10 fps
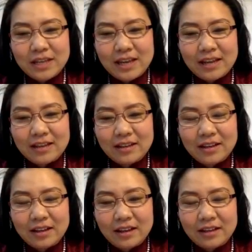say
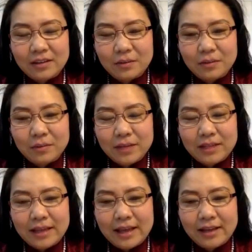at the
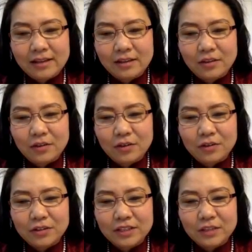end, or
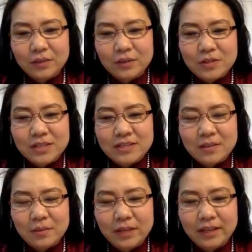do you want to say
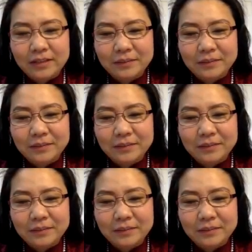something?